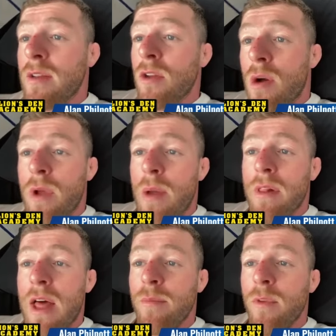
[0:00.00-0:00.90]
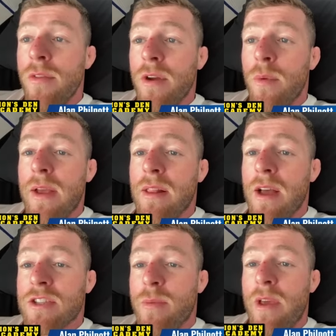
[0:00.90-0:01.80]
no, I'm, I'm, glad I'm not their weight
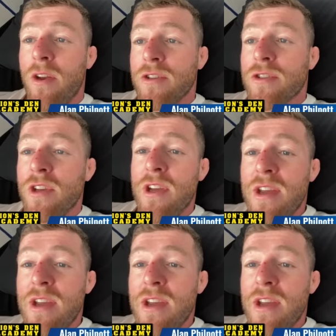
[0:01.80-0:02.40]
class, to be honest.